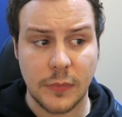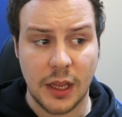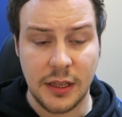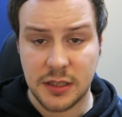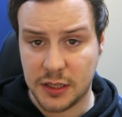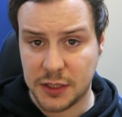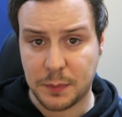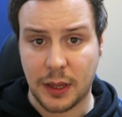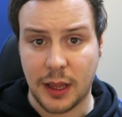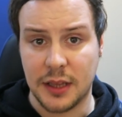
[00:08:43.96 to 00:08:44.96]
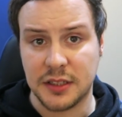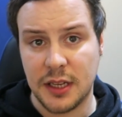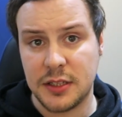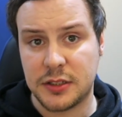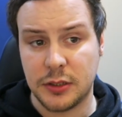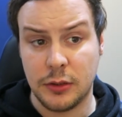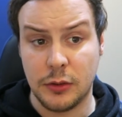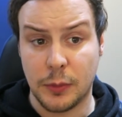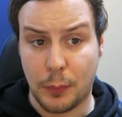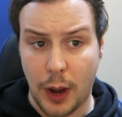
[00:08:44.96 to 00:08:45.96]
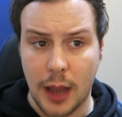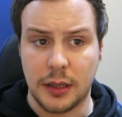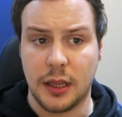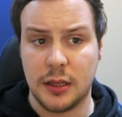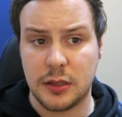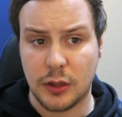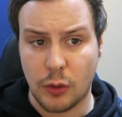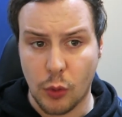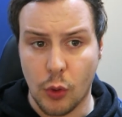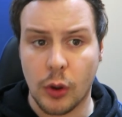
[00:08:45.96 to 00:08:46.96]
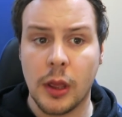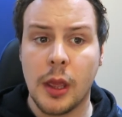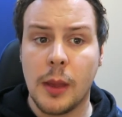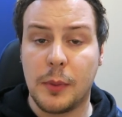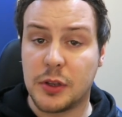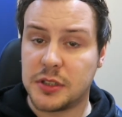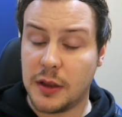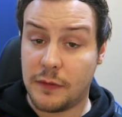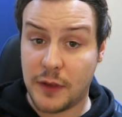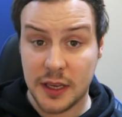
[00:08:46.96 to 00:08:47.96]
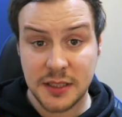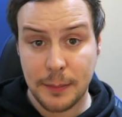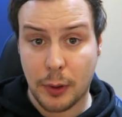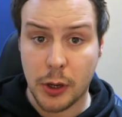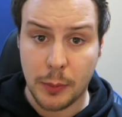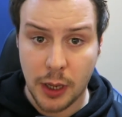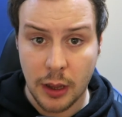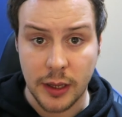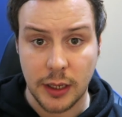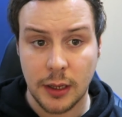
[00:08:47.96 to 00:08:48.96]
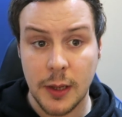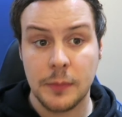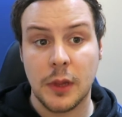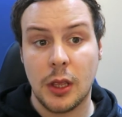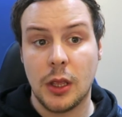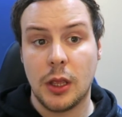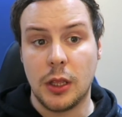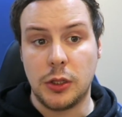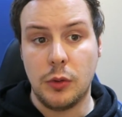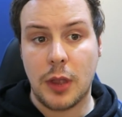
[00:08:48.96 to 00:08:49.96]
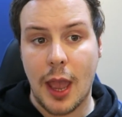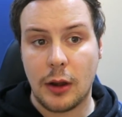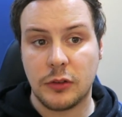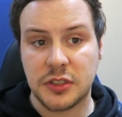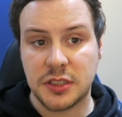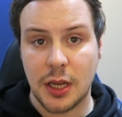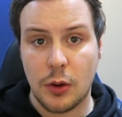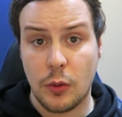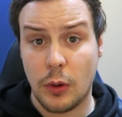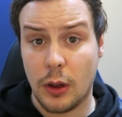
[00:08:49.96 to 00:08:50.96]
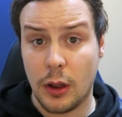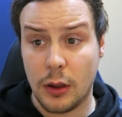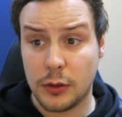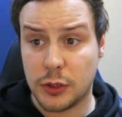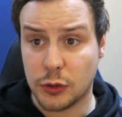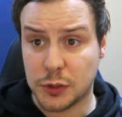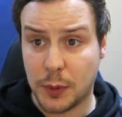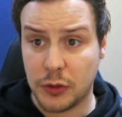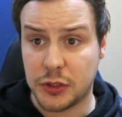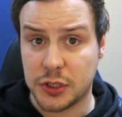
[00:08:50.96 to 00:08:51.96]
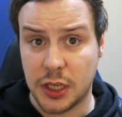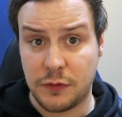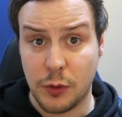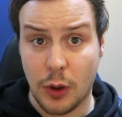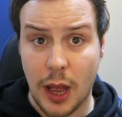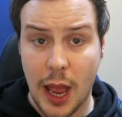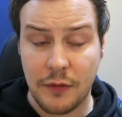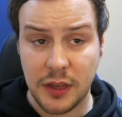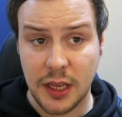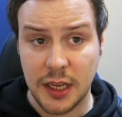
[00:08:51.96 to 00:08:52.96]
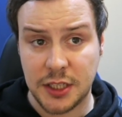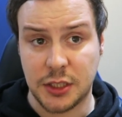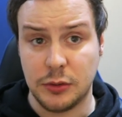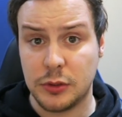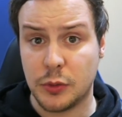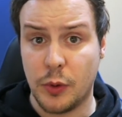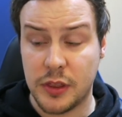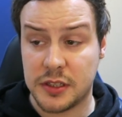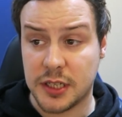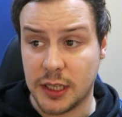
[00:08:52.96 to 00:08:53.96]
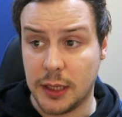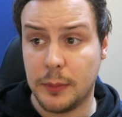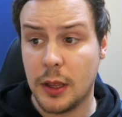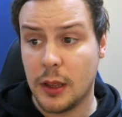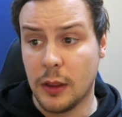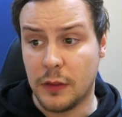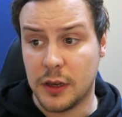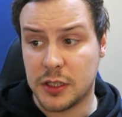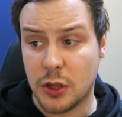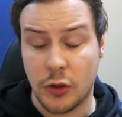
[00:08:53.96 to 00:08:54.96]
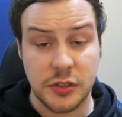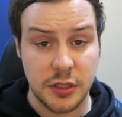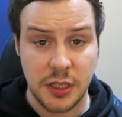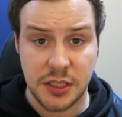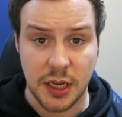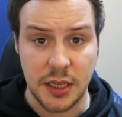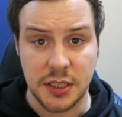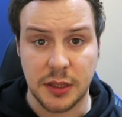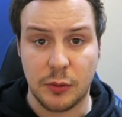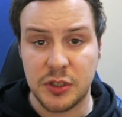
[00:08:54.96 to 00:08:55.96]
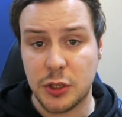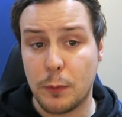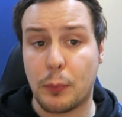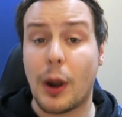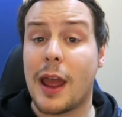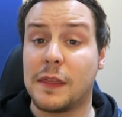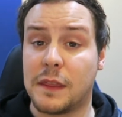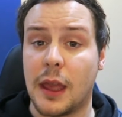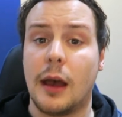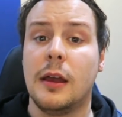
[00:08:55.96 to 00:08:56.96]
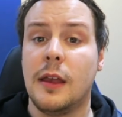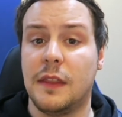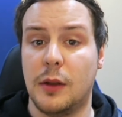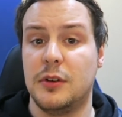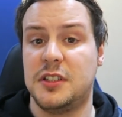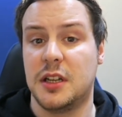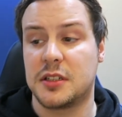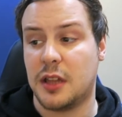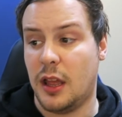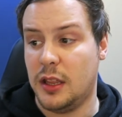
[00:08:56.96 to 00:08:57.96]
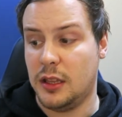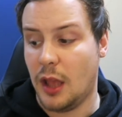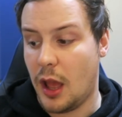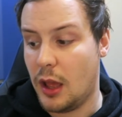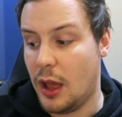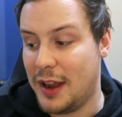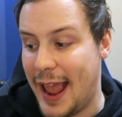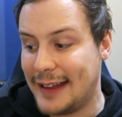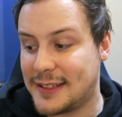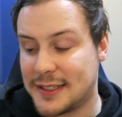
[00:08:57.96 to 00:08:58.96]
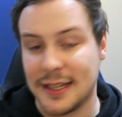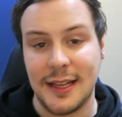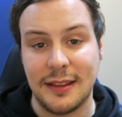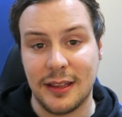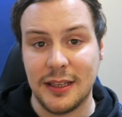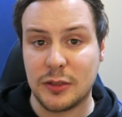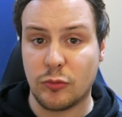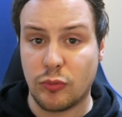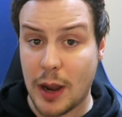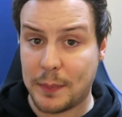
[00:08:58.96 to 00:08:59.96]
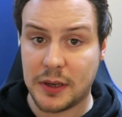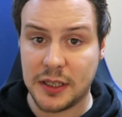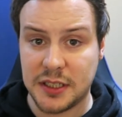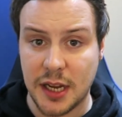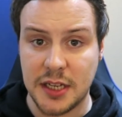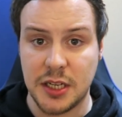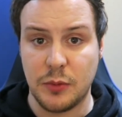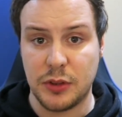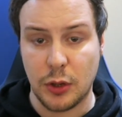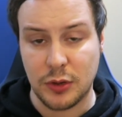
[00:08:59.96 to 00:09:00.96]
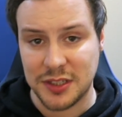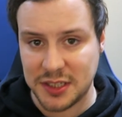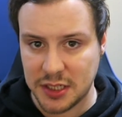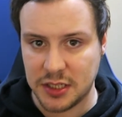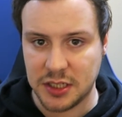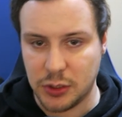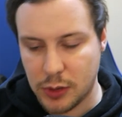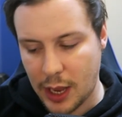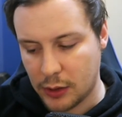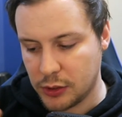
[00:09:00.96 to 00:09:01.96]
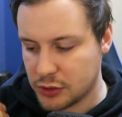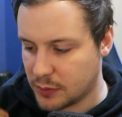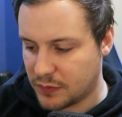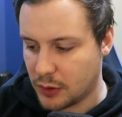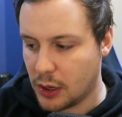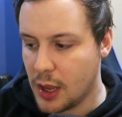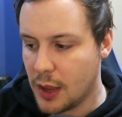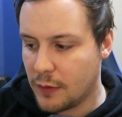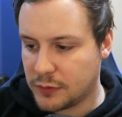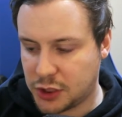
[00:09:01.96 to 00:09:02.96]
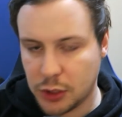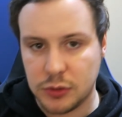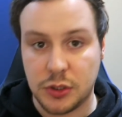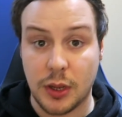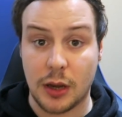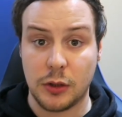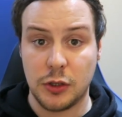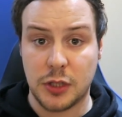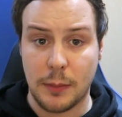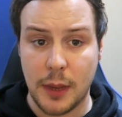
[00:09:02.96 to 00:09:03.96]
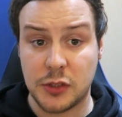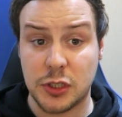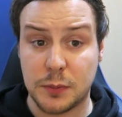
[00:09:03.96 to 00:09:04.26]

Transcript: into these players, into the branding, into their org, because it affects their bottom line. You cannot sell to your sponsors if you are having issues with a team that is constantly changing. There is no brand there. There is just an entity that is rapidly changing with no consistency. You cannot use them for shoots. You cannot use their metrics